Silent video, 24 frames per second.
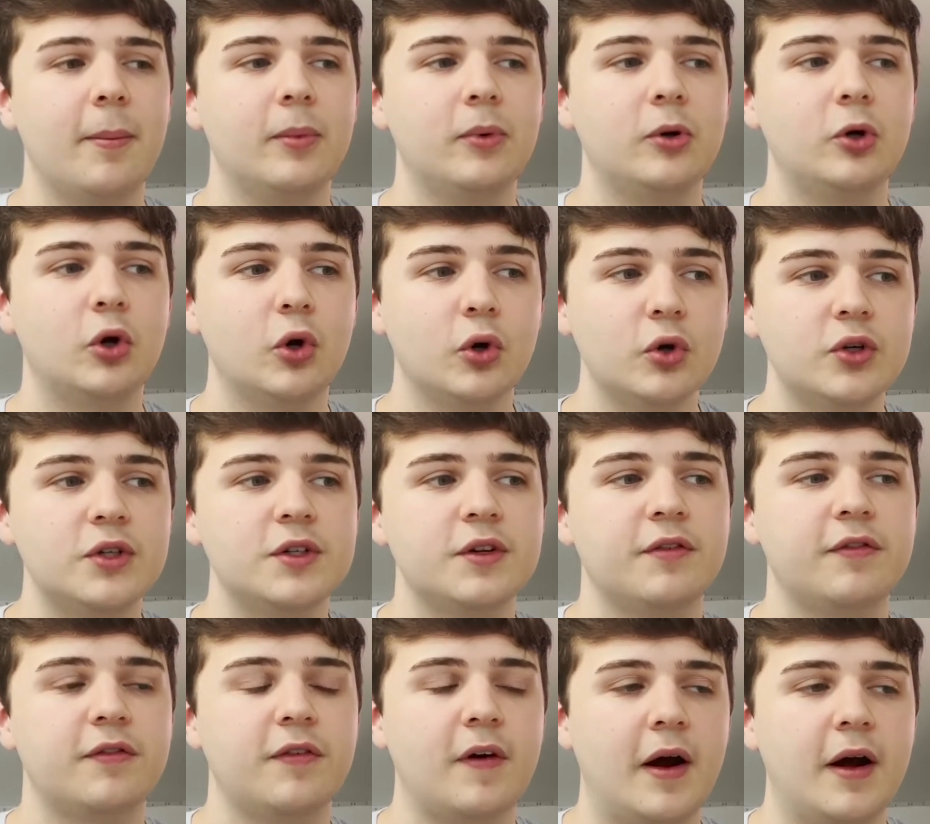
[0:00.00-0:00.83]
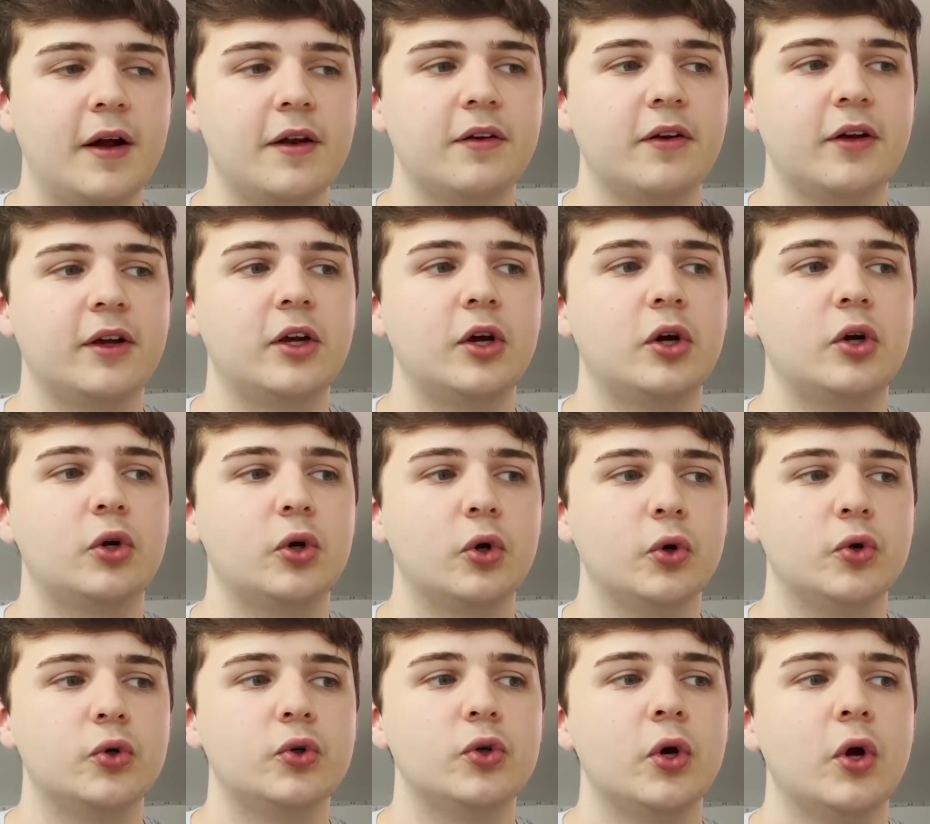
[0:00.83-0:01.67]
good to find like a
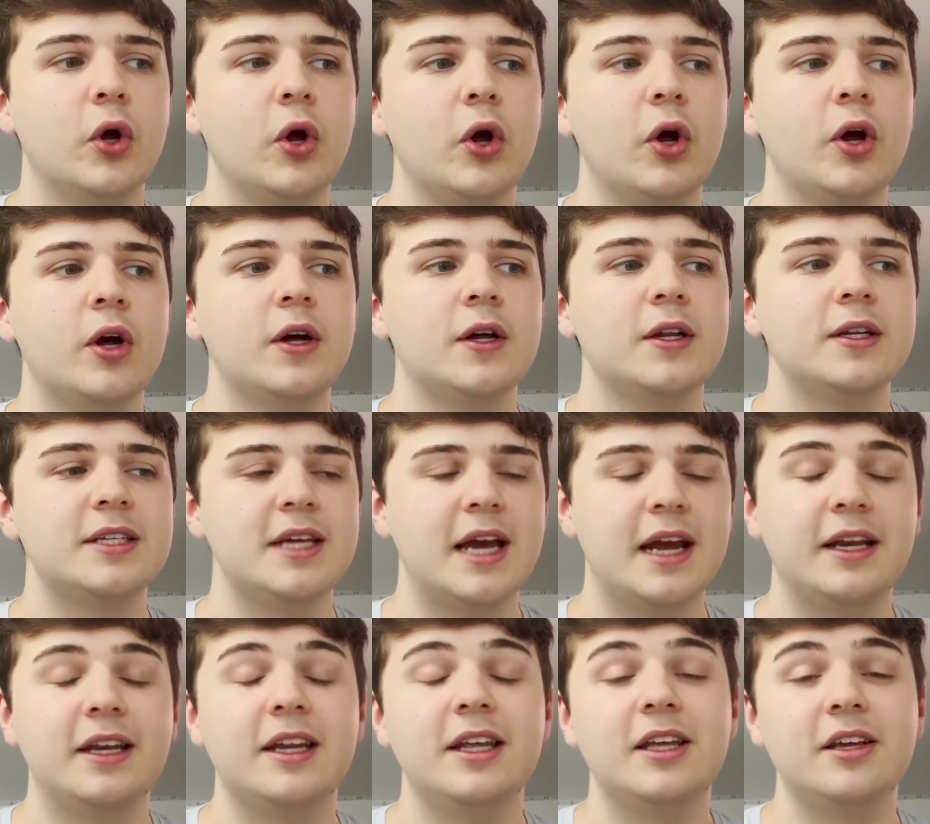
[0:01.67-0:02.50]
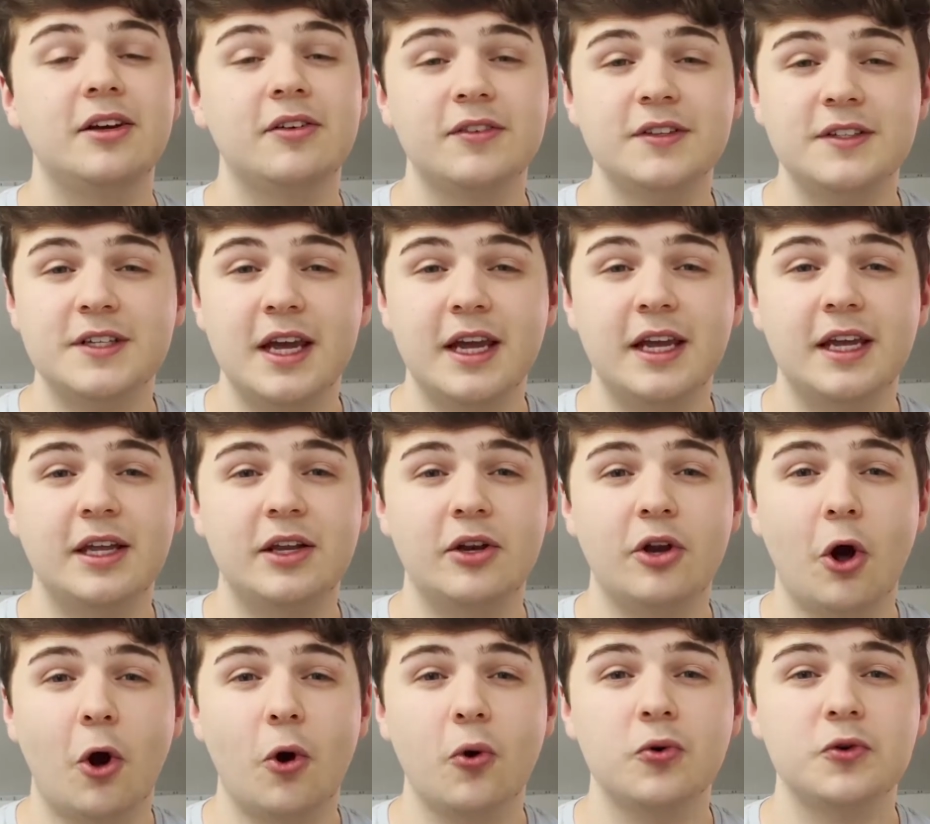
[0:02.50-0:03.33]
good technique for taking
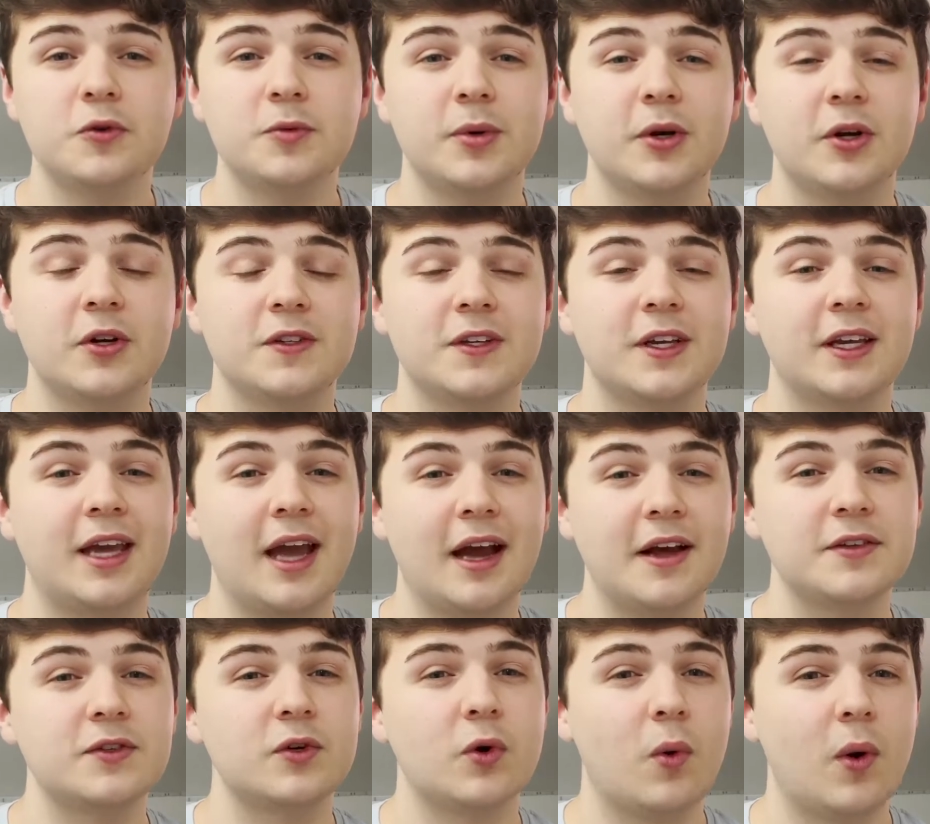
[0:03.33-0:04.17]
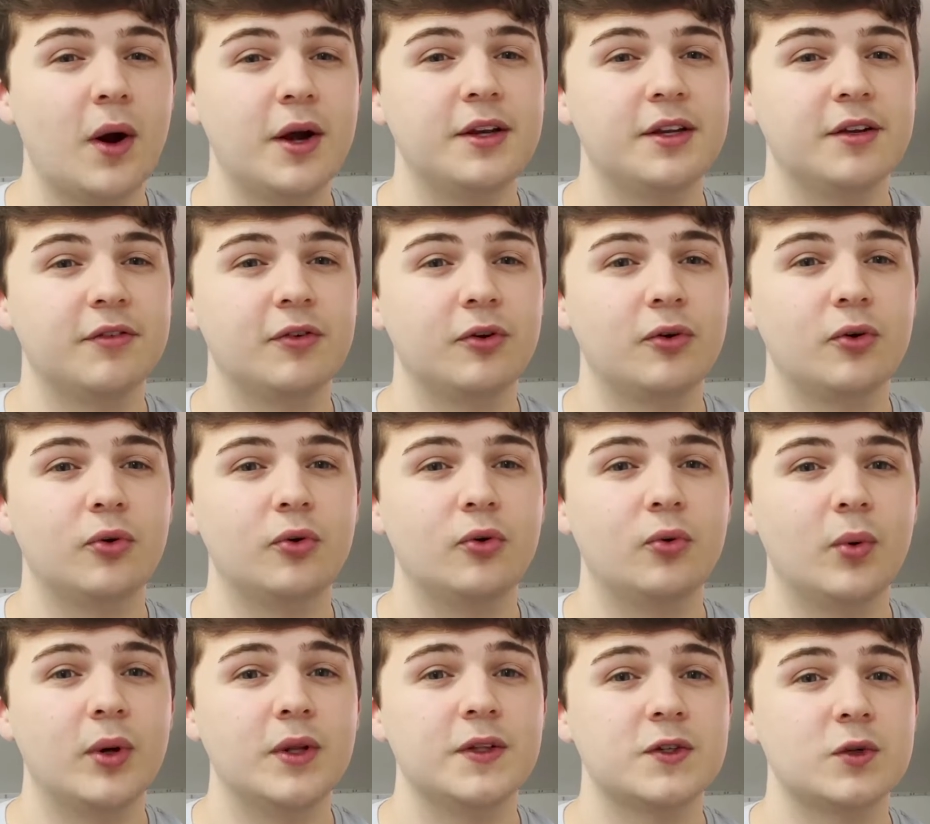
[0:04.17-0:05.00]
notes because it gets quite
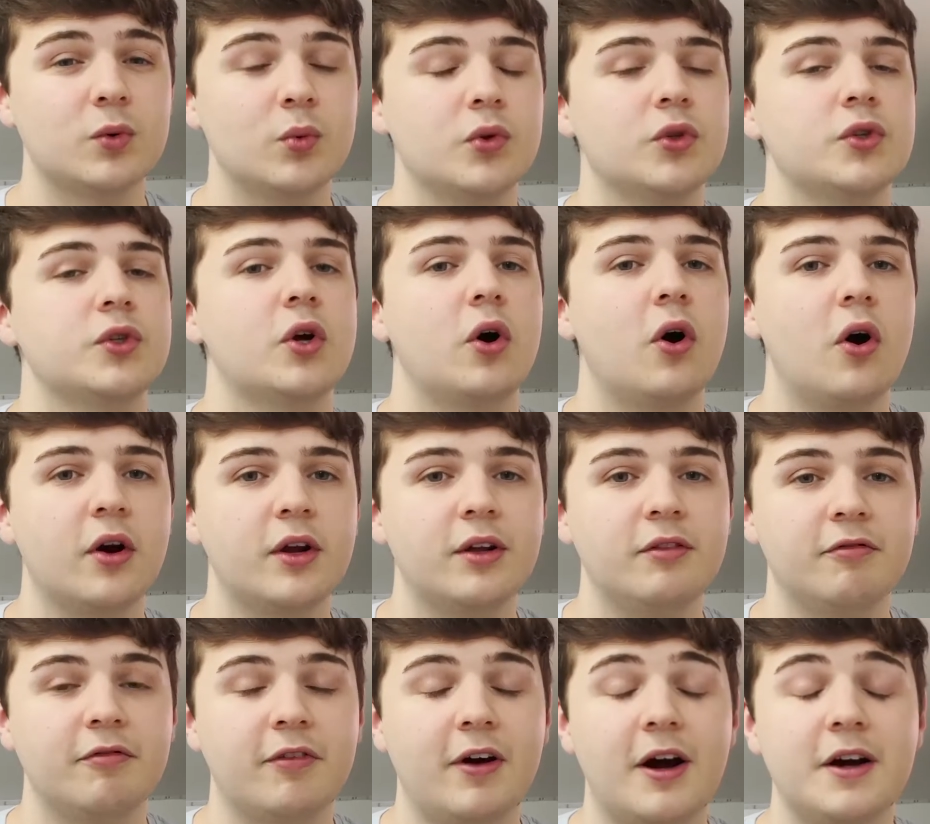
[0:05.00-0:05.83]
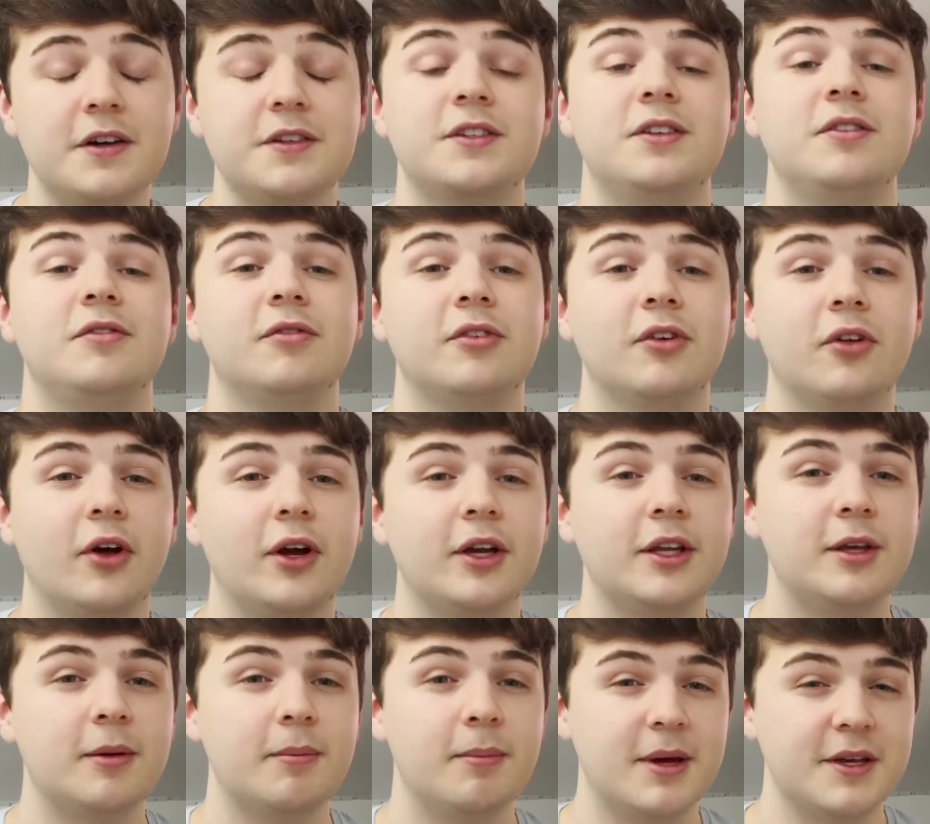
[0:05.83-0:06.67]
difficult when someone's talking fast and you feel like
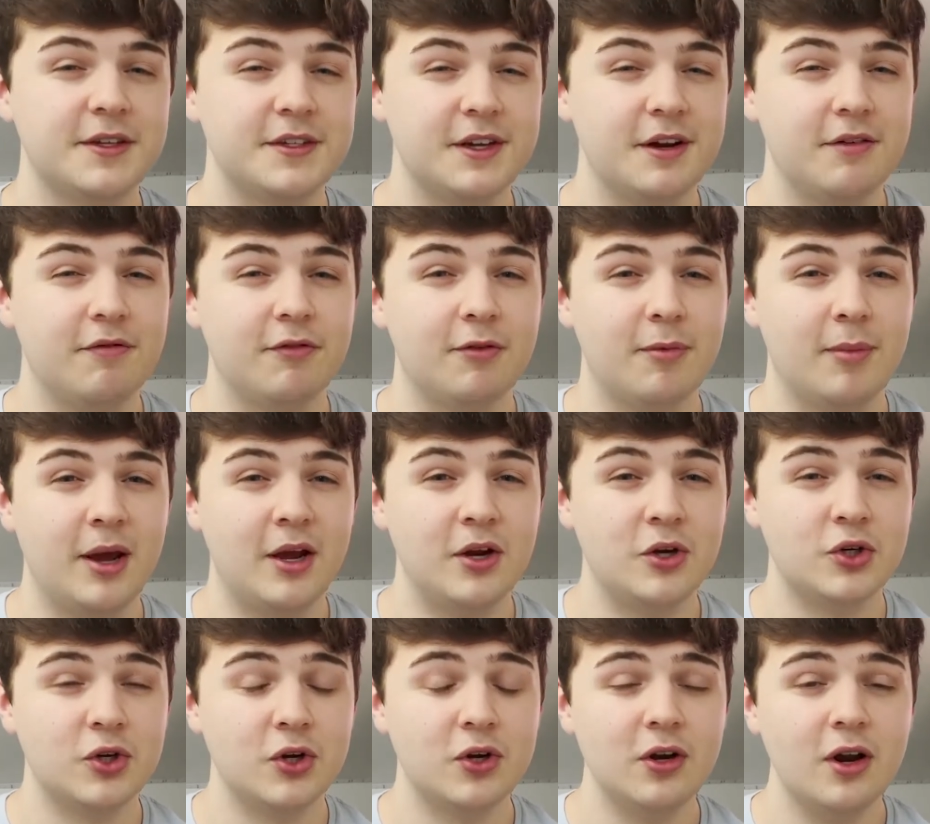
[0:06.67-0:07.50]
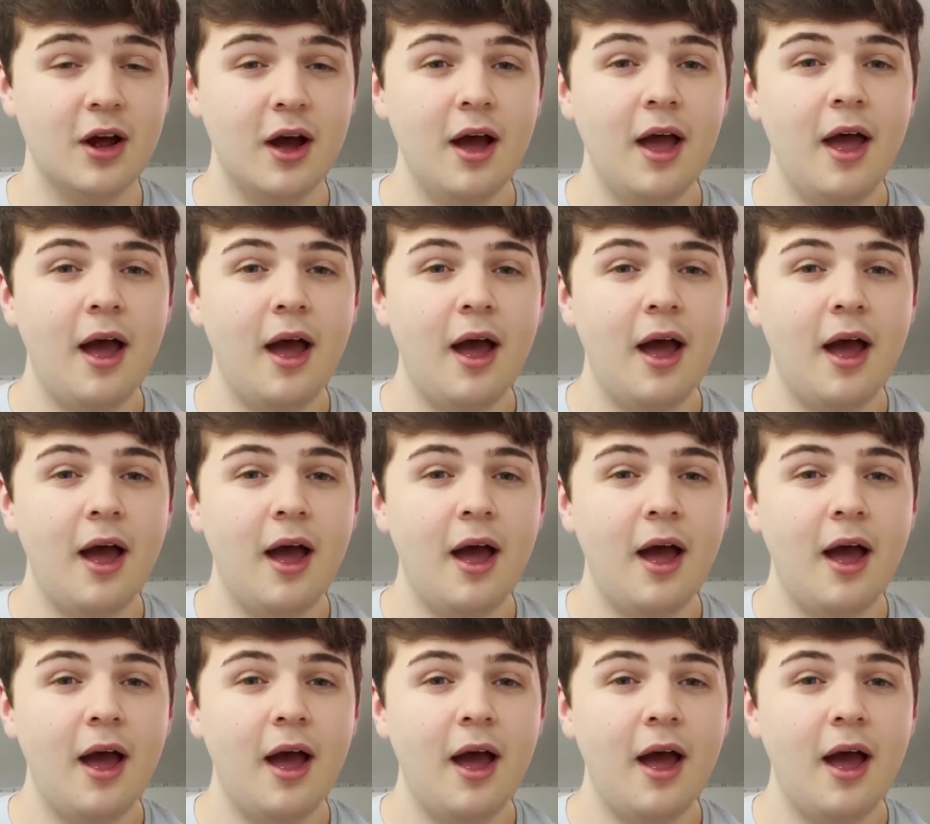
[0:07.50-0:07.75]
you're missing information.